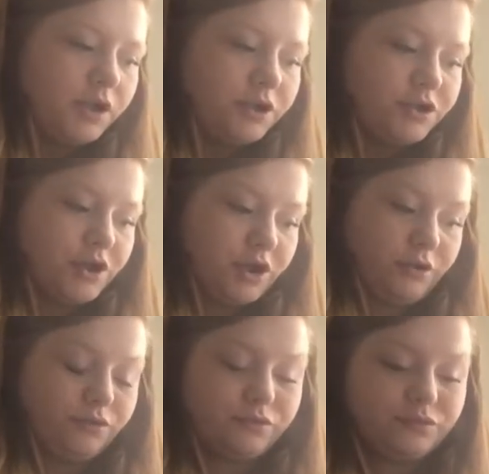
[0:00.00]

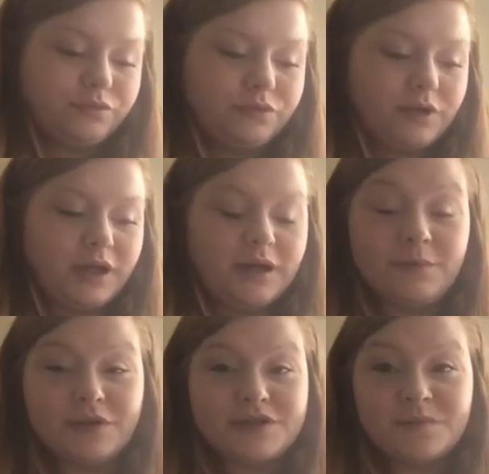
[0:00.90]
So um,
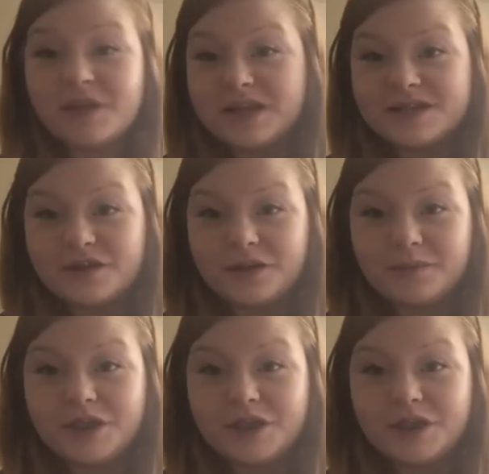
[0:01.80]
there's some things that are going to